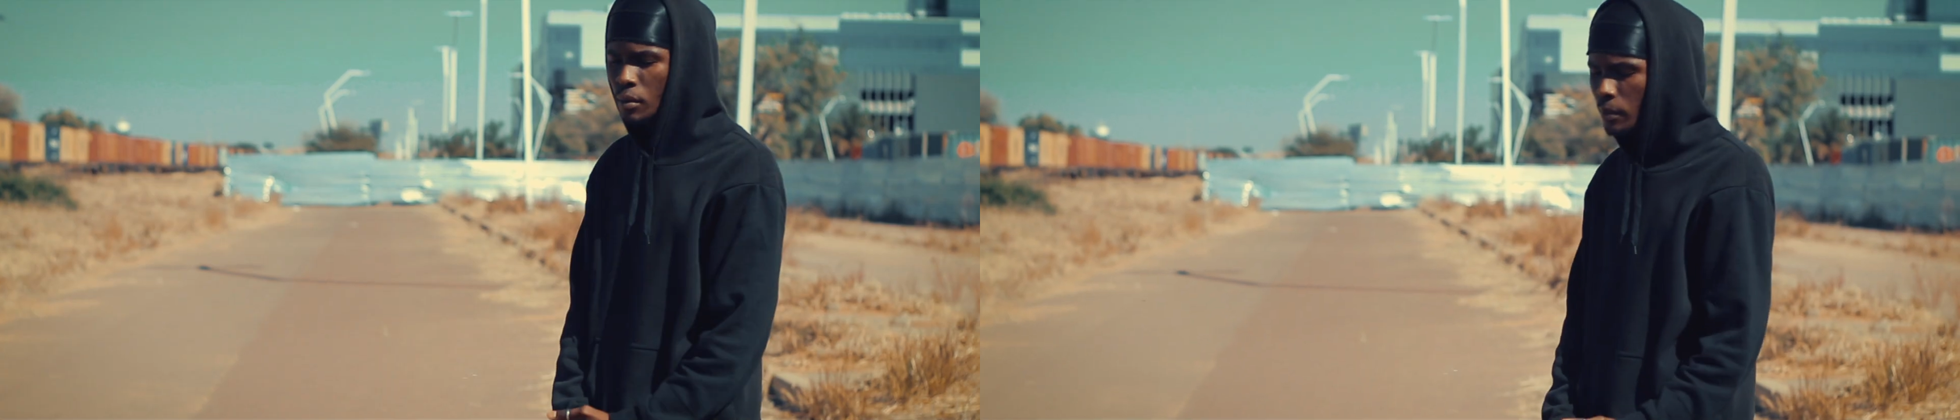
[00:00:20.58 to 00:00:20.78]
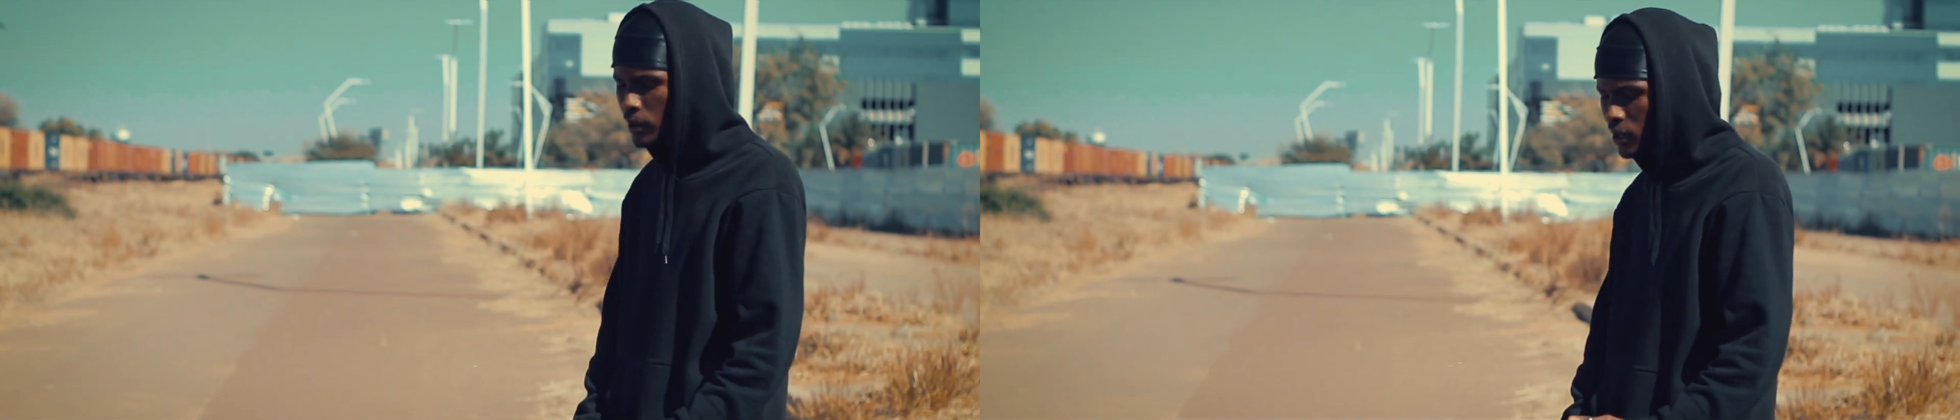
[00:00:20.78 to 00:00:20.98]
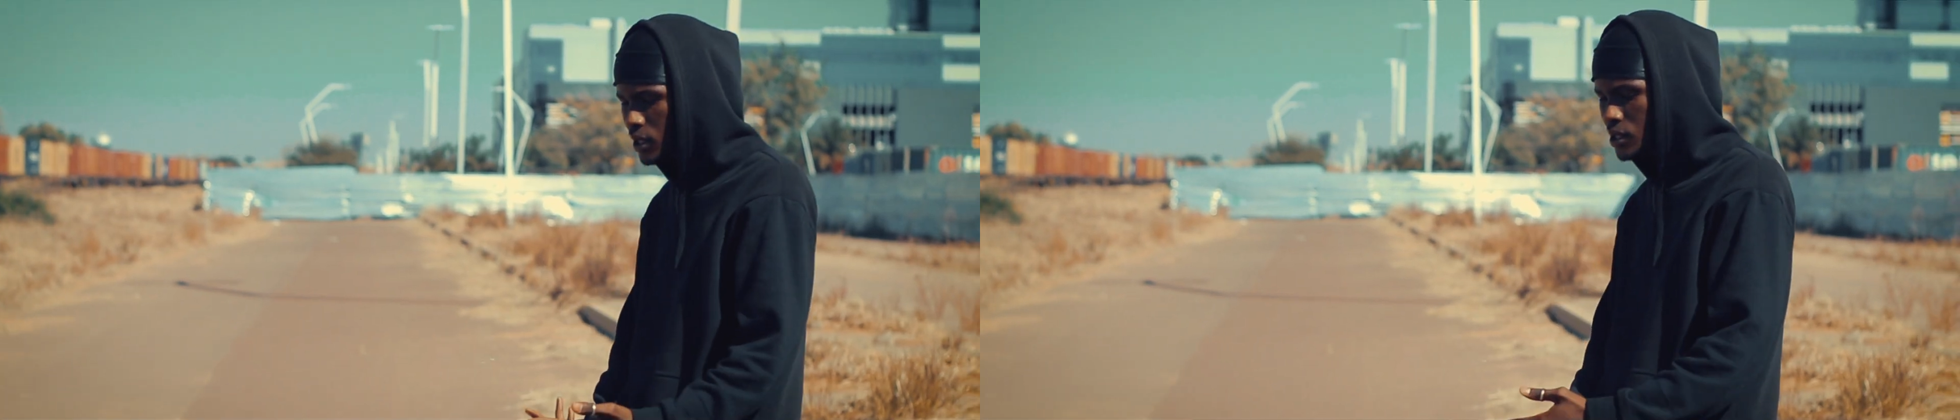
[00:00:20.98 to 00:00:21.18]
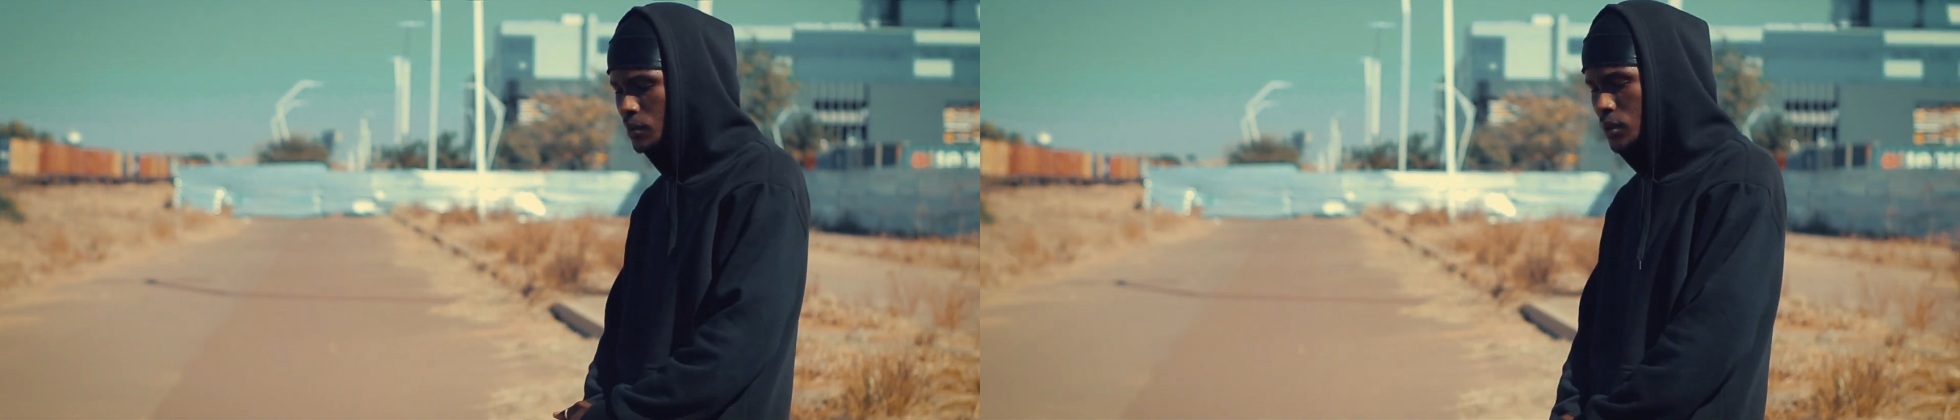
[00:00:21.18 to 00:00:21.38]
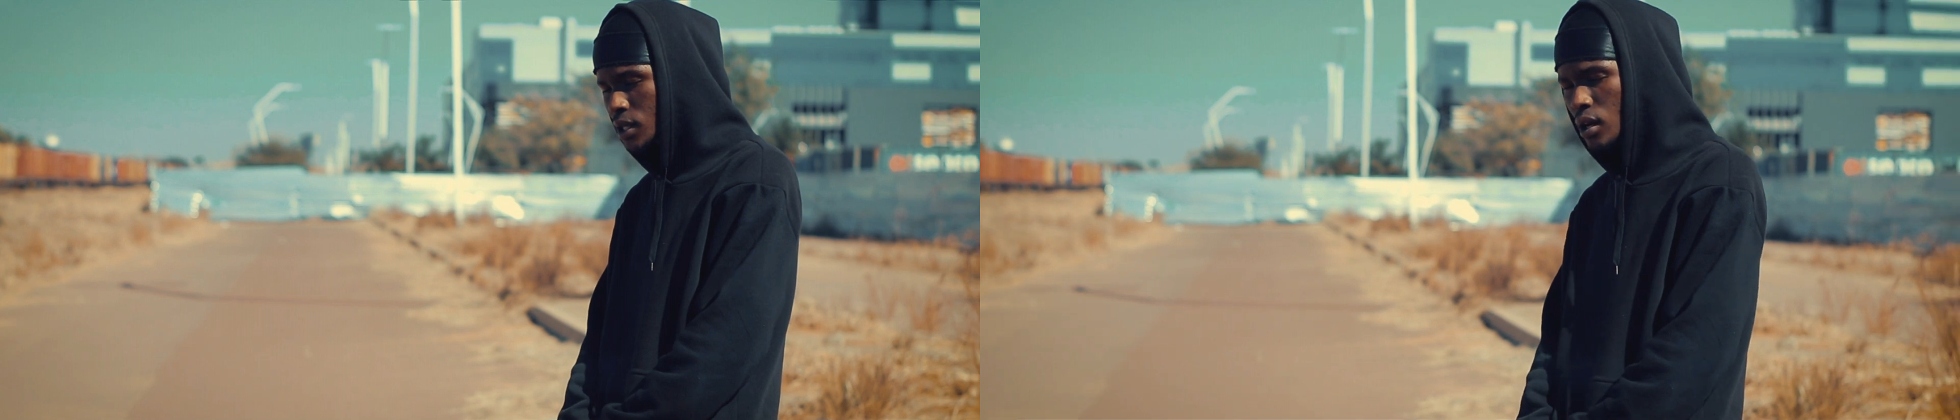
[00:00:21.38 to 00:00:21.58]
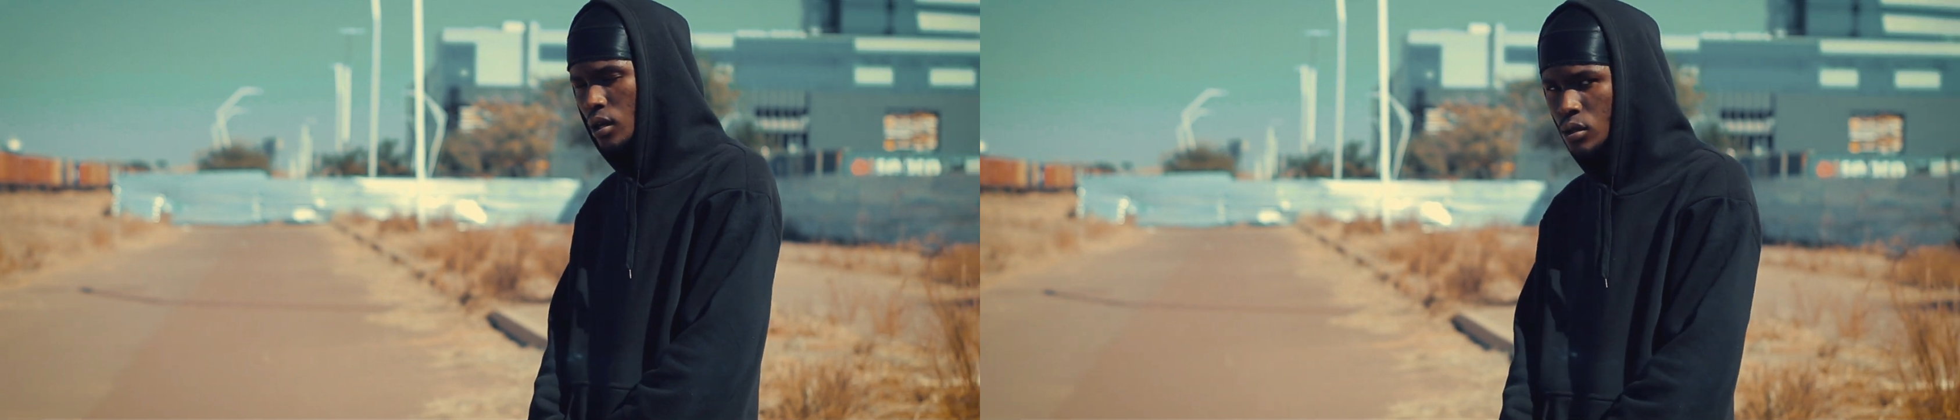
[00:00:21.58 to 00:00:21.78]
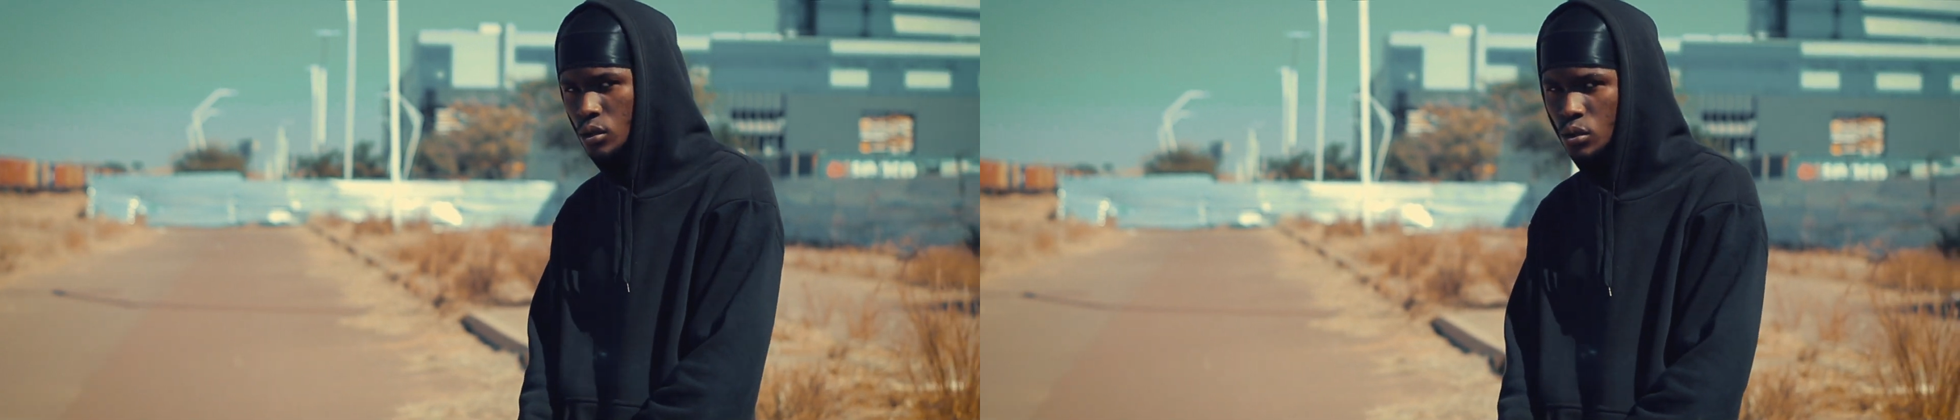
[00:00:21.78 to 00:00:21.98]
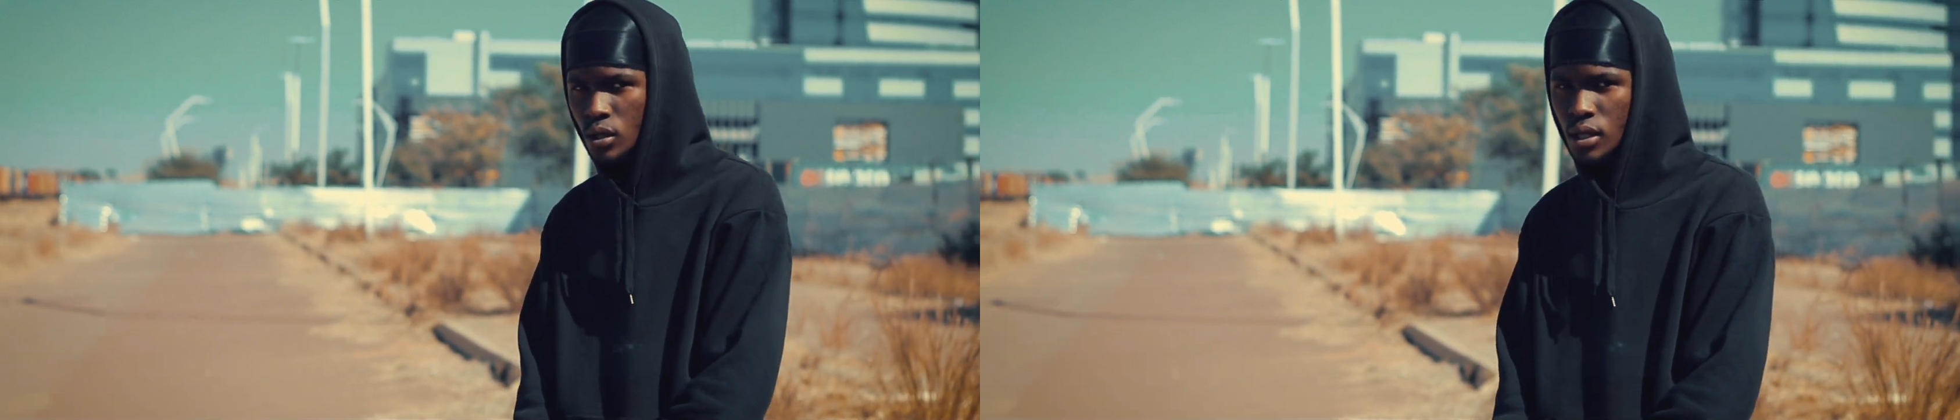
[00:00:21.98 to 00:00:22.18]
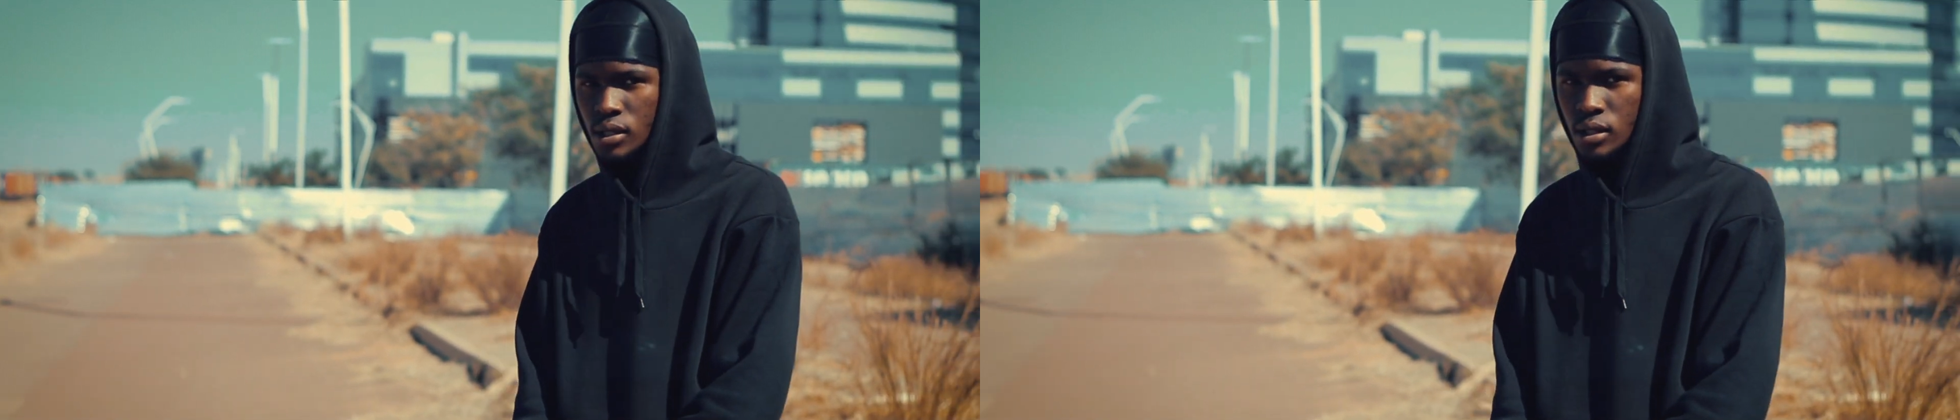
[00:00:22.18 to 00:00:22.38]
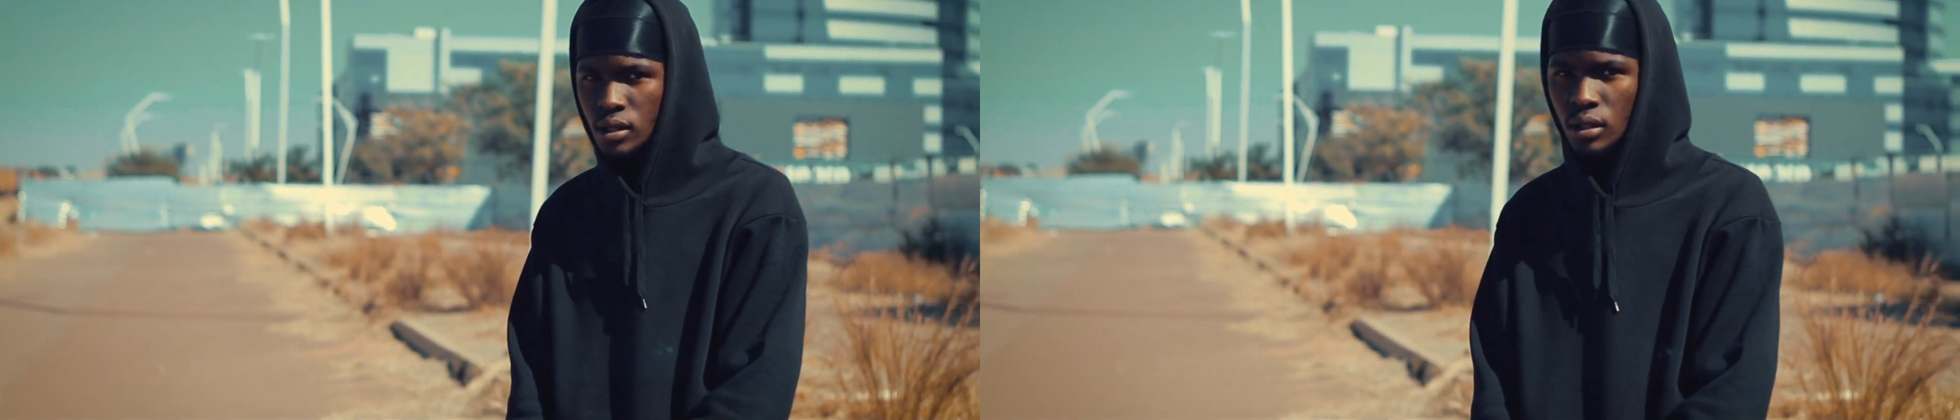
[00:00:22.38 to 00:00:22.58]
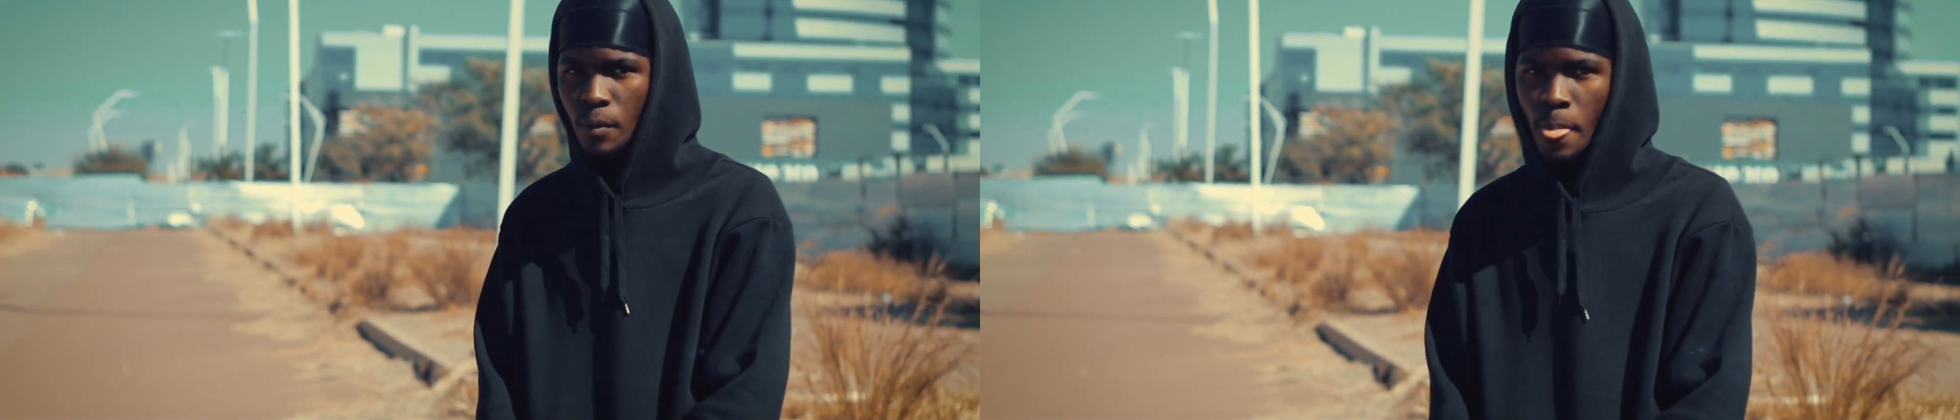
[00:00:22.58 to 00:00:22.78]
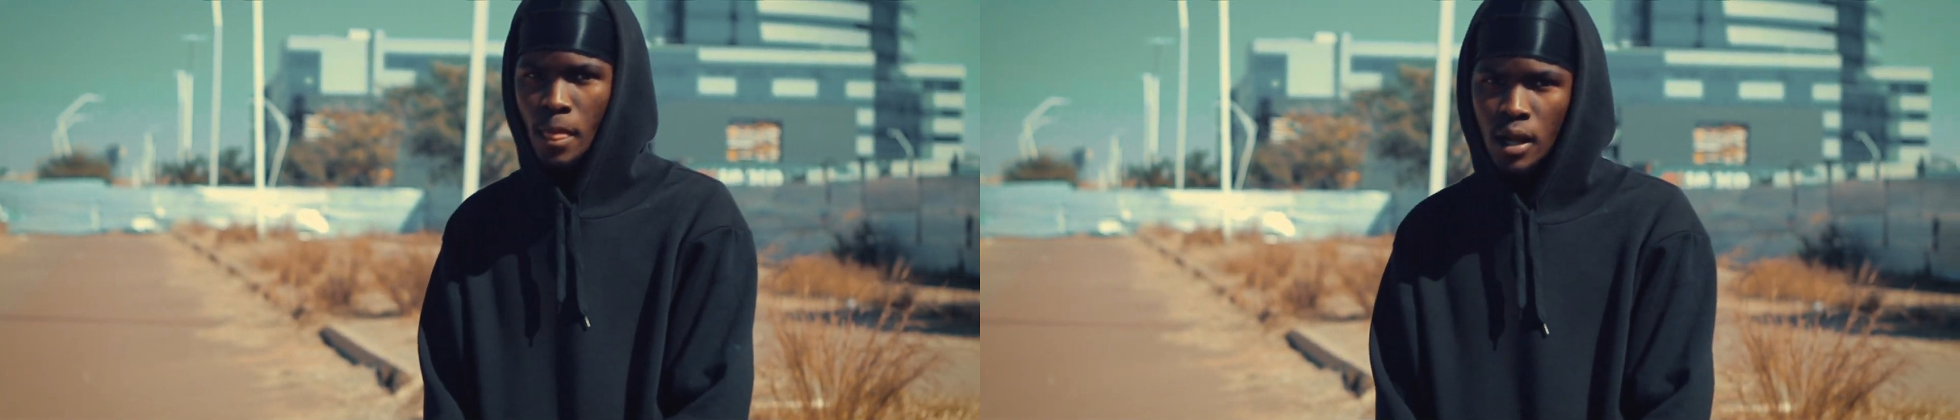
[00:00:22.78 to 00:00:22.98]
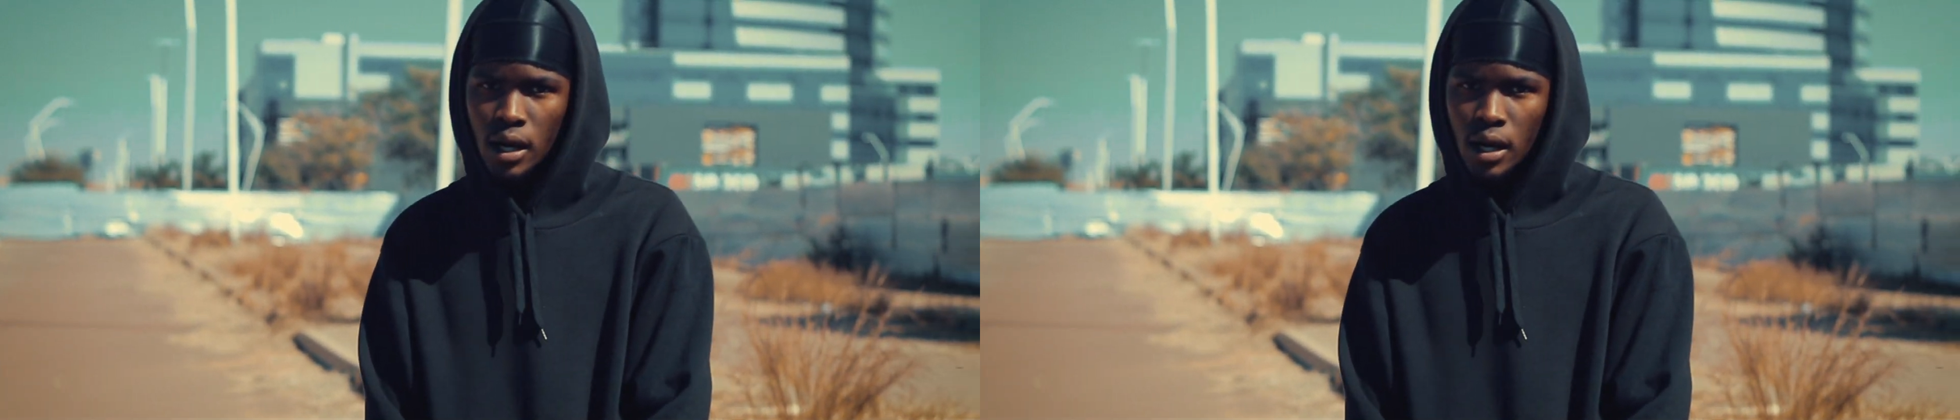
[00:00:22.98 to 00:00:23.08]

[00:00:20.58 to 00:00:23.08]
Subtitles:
But please, I'm tired of stressing.